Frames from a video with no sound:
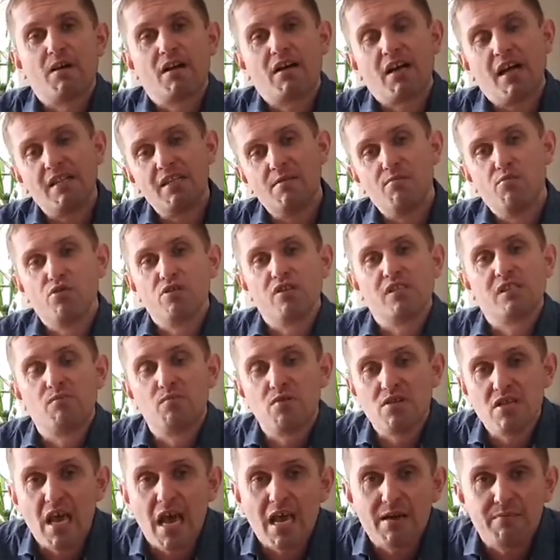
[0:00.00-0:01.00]
Yet there will
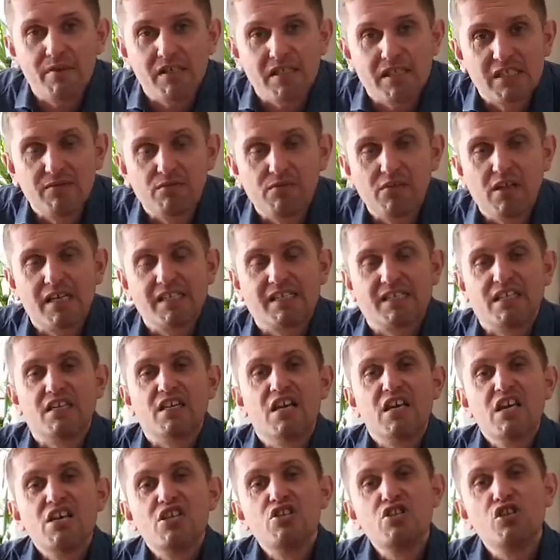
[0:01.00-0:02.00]
be no political
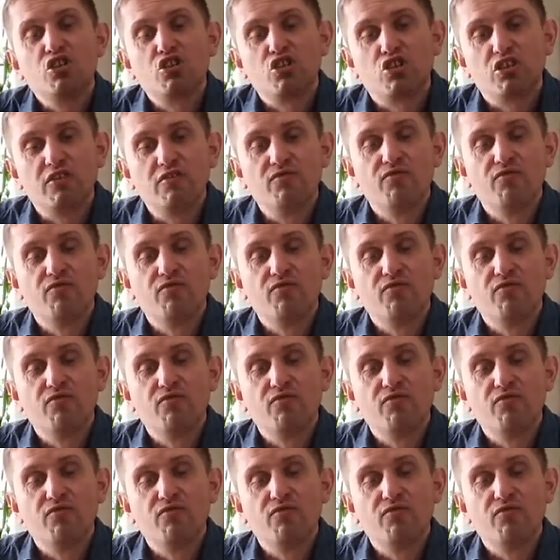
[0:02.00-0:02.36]
competition.